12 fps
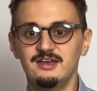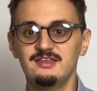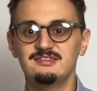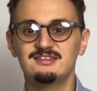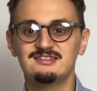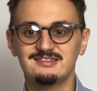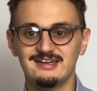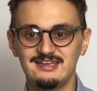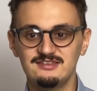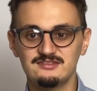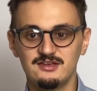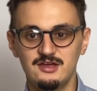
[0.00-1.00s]
In this
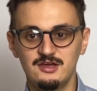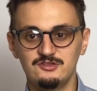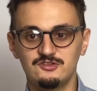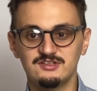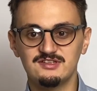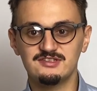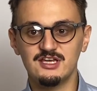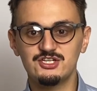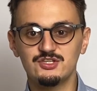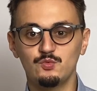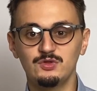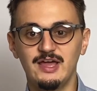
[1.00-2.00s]
case,
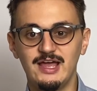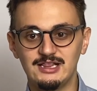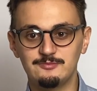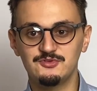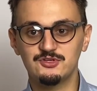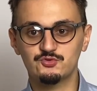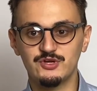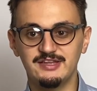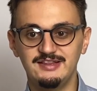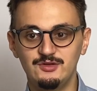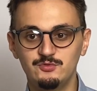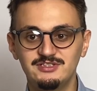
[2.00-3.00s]
tokenization will help you
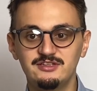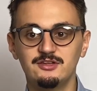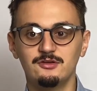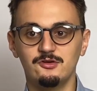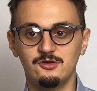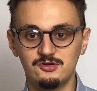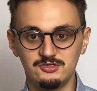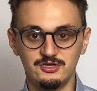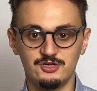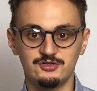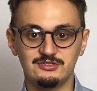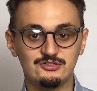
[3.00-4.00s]
create liquidity
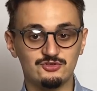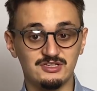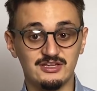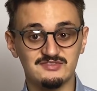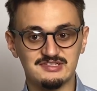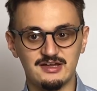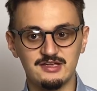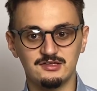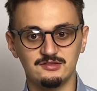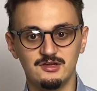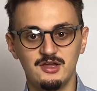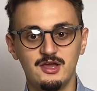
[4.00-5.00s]
earlier in your life cycle,